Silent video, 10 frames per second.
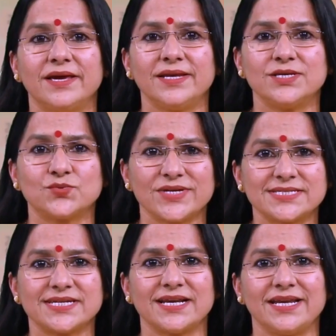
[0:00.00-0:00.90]

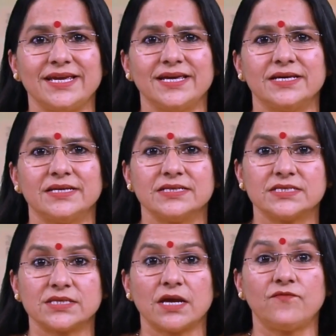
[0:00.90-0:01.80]
Interestingly,
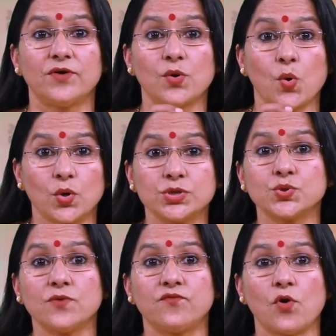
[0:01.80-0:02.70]
sulfur
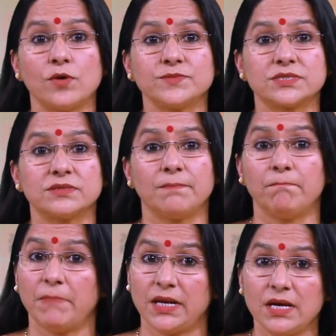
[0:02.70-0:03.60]
also forms
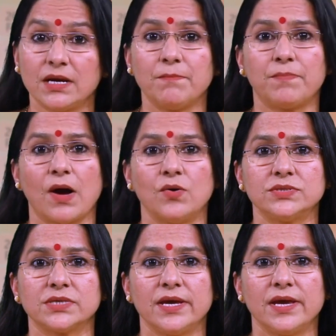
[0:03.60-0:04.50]
many
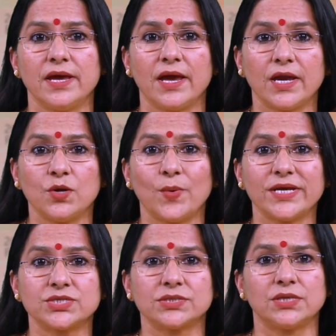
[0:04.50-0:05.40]
compounds in
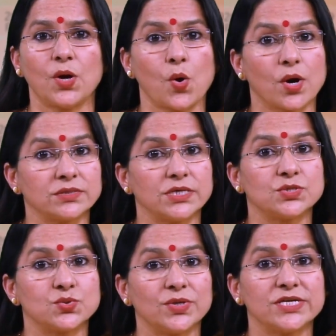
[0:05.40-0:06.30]
which the
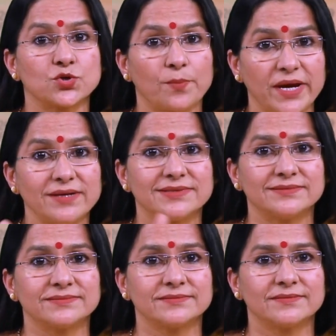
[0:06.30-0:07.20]
octet rule is obeyed.
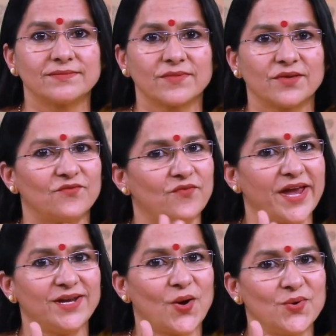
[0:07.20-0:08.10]

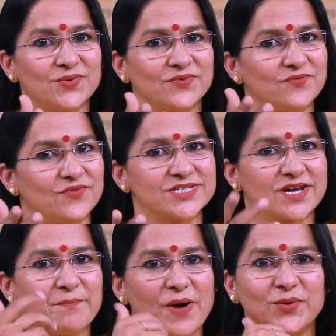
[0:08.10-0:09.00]
Find out which
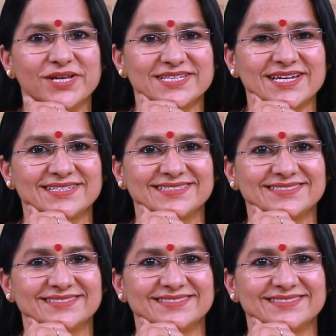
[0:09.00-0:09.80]
compound is it.